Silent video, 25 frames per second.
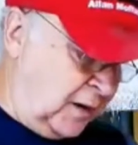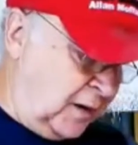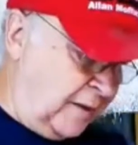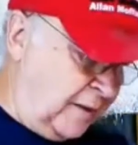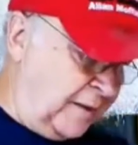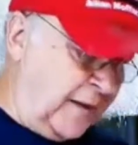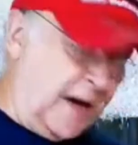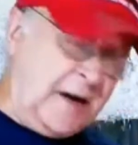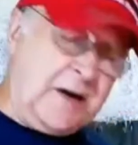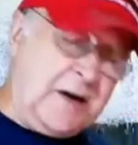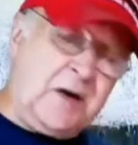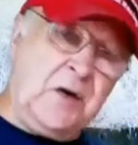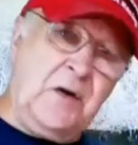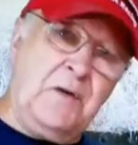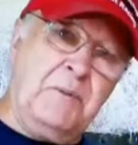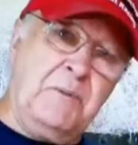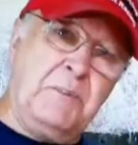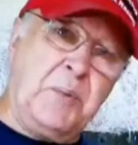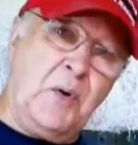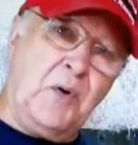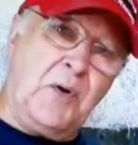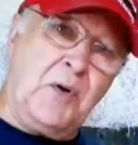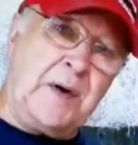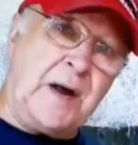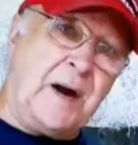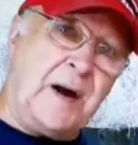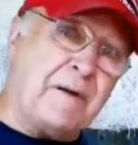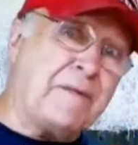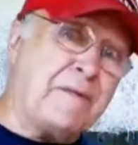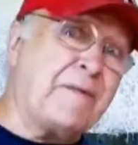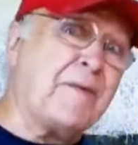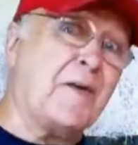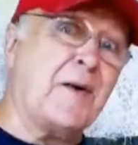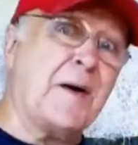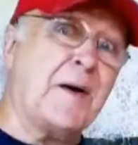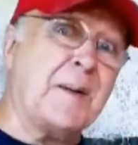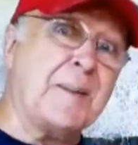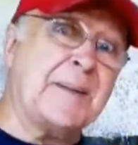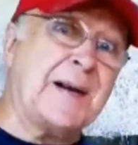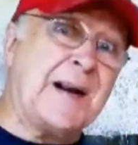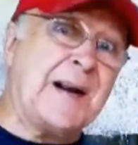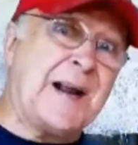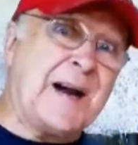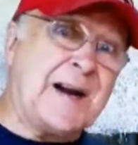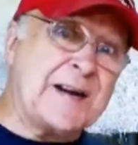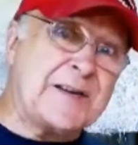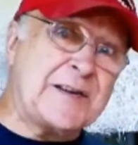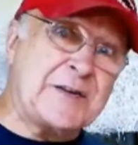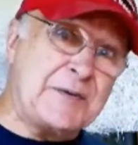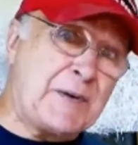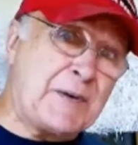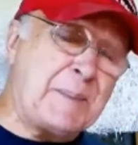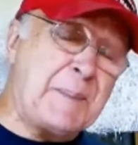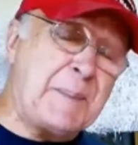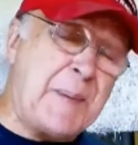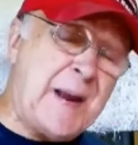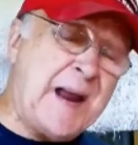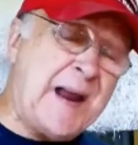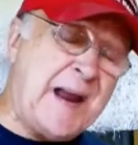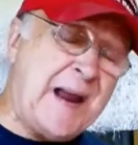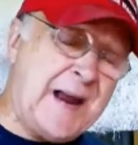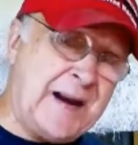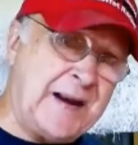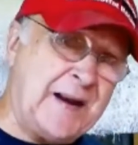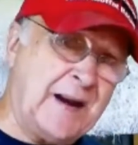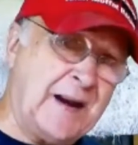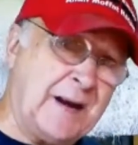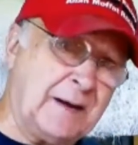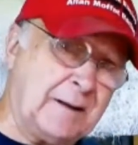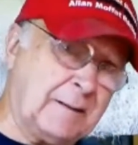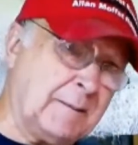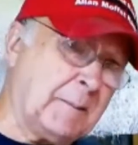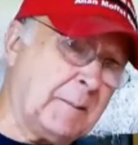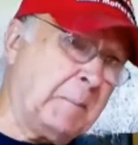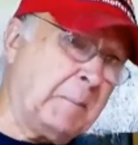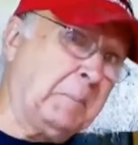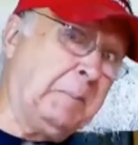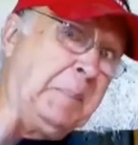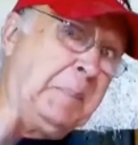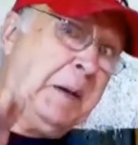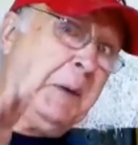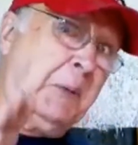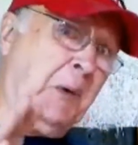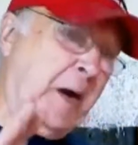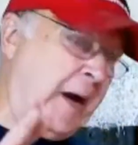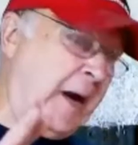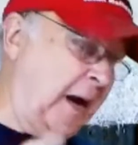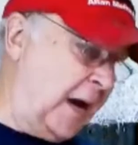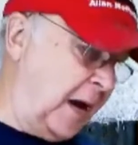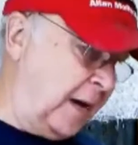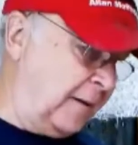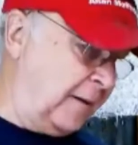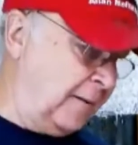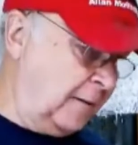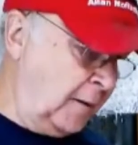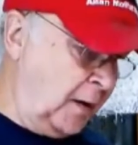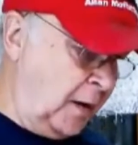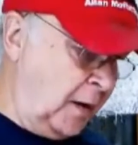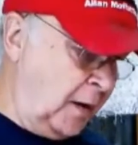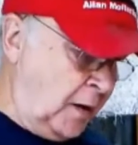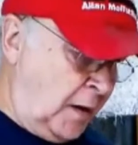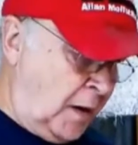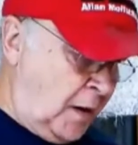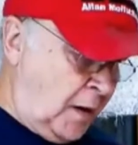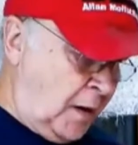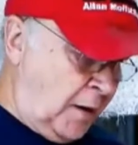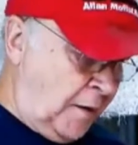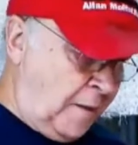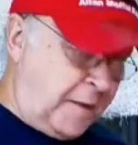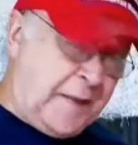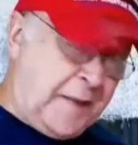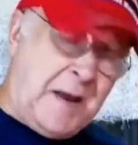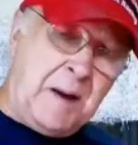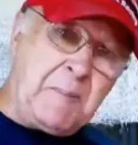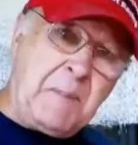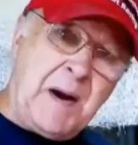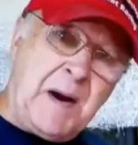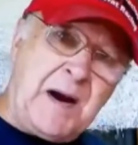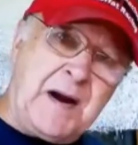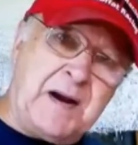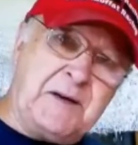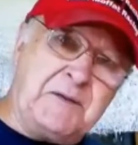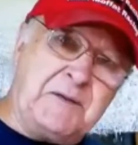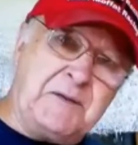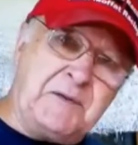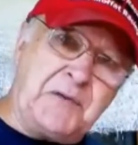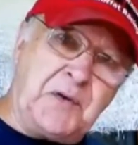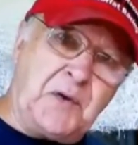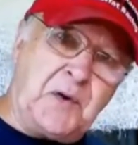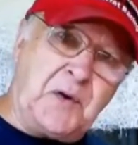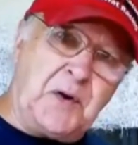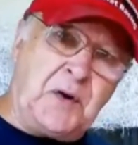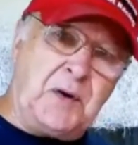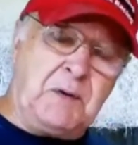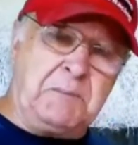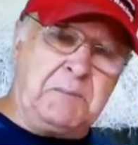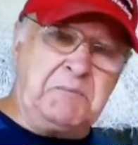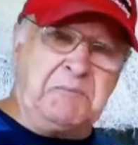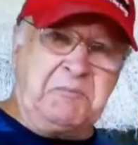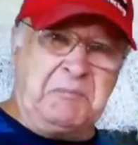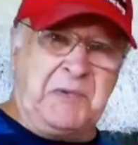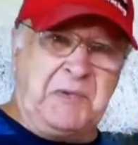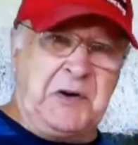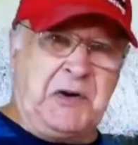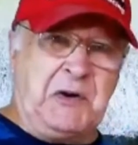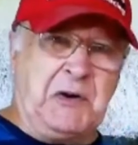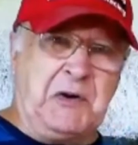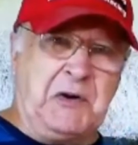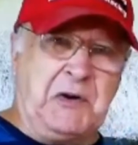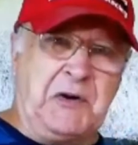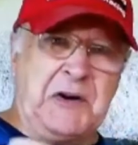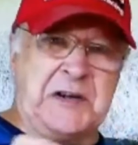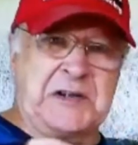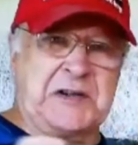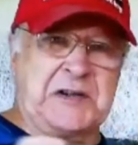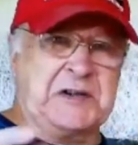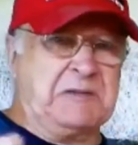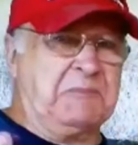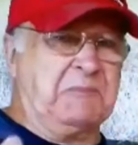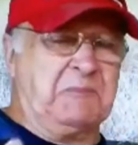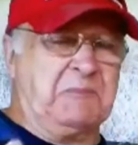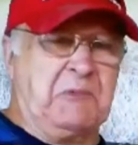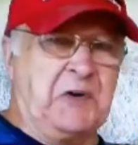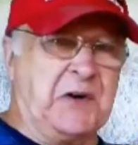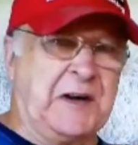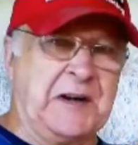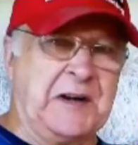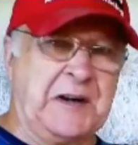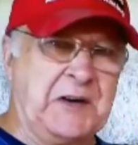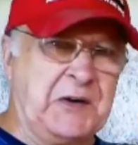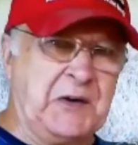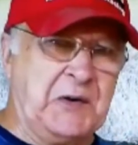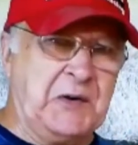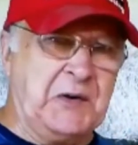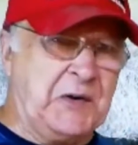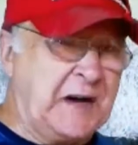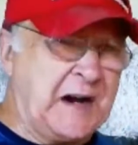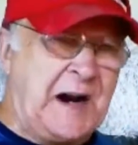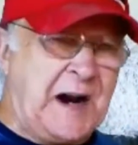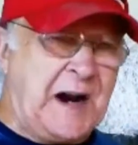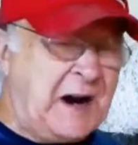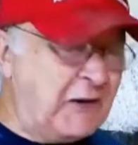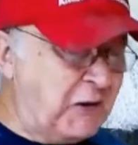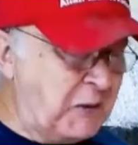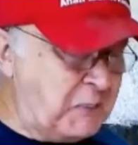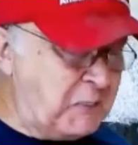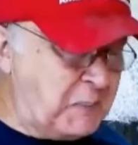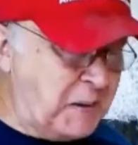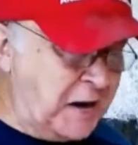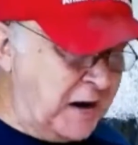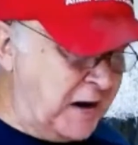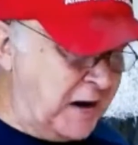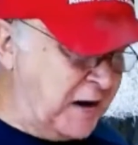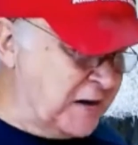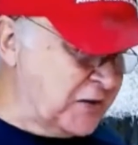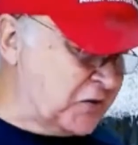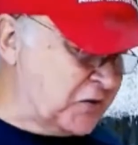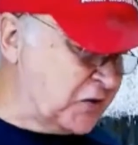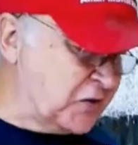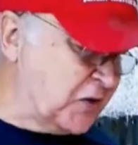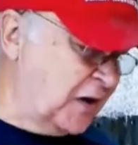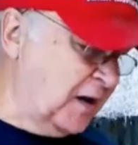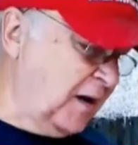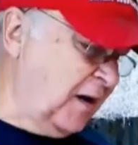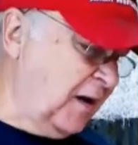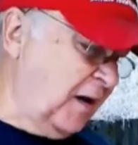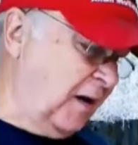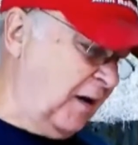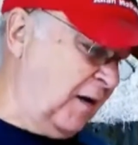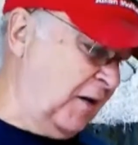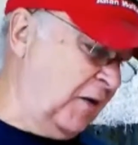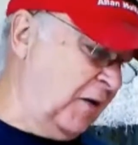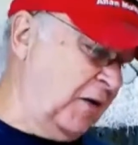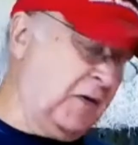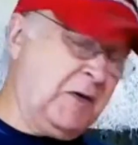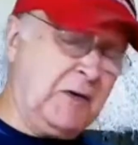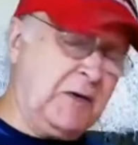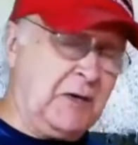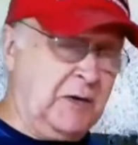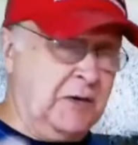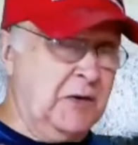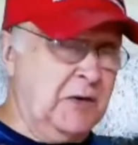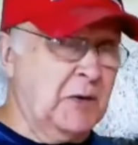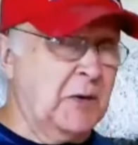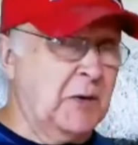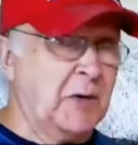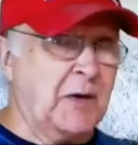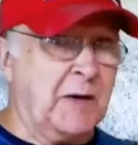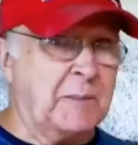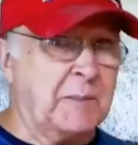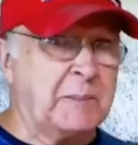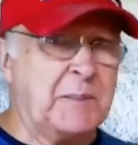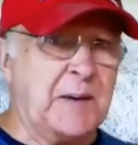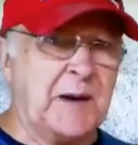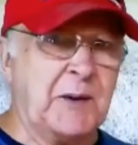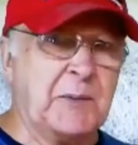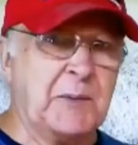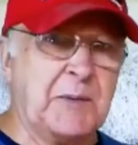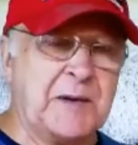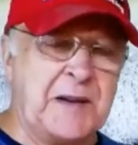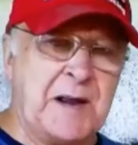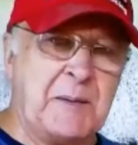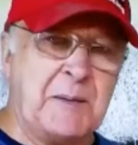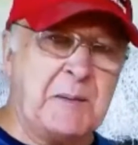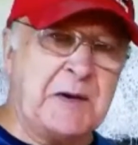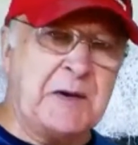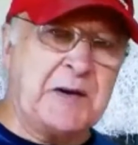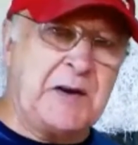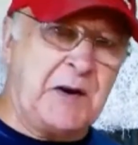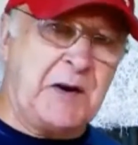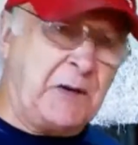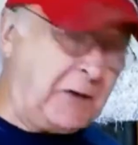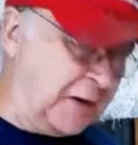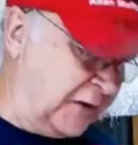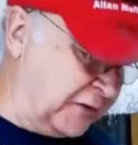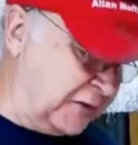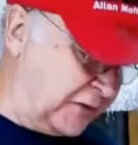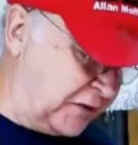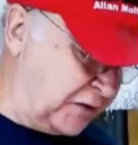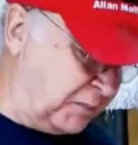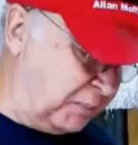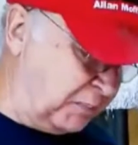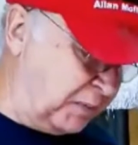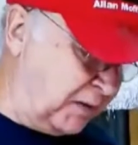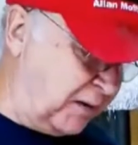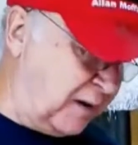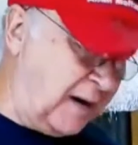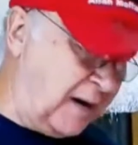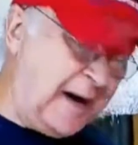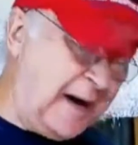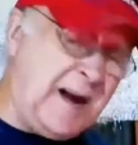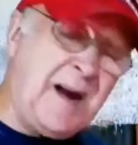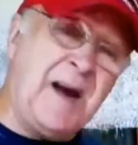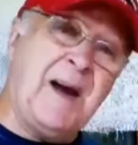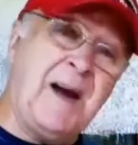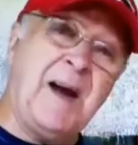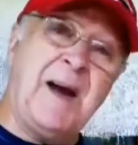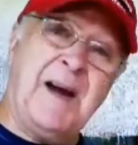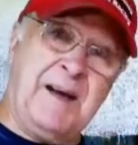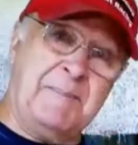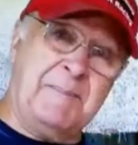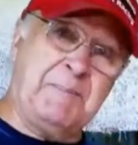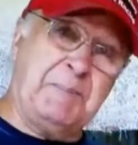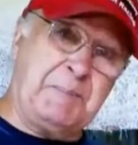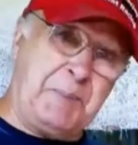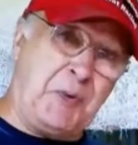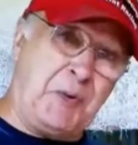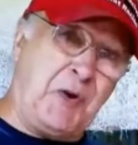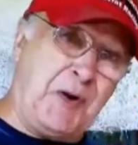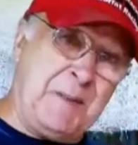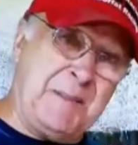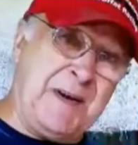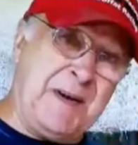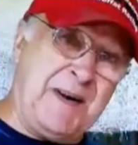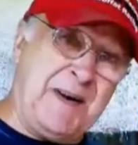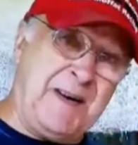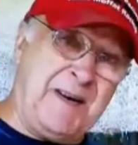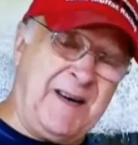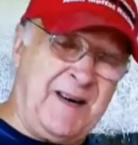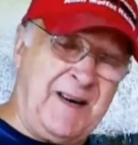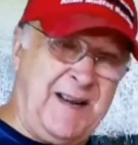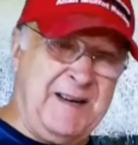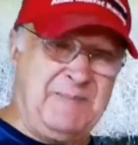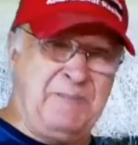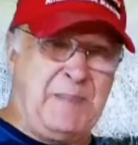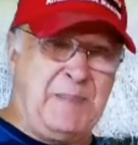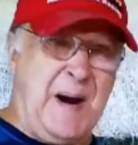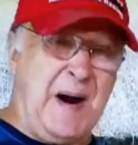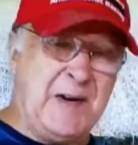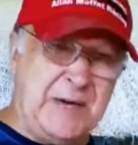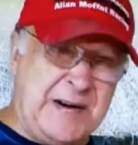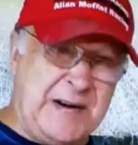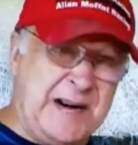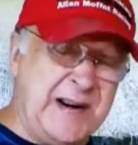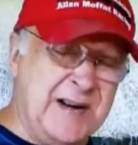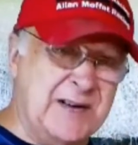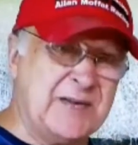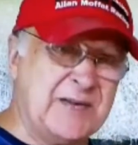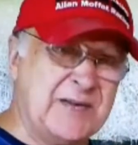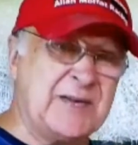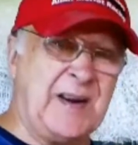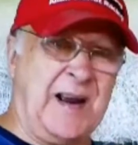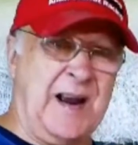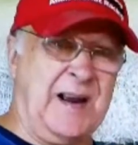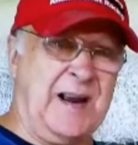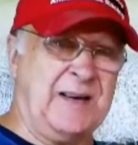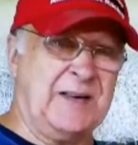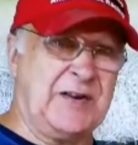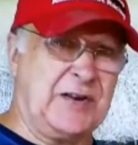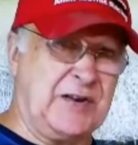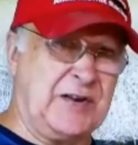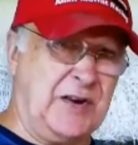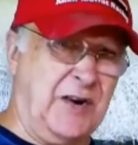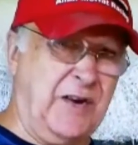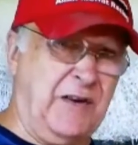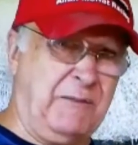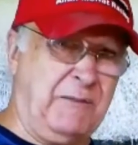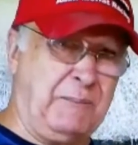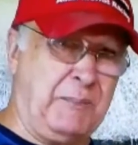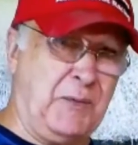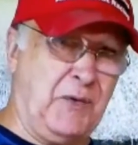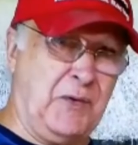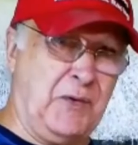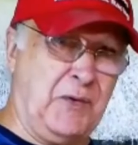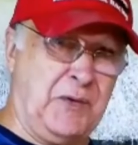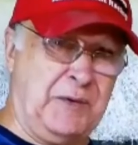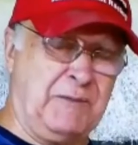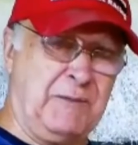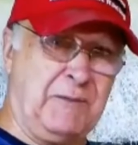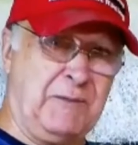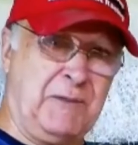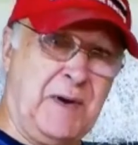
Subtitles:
that you've bought a fiberglass repair kit. Beware. They're made for guys wanting to do car repairs who could do a lot better with their material supply, and primarily boaties and surfboard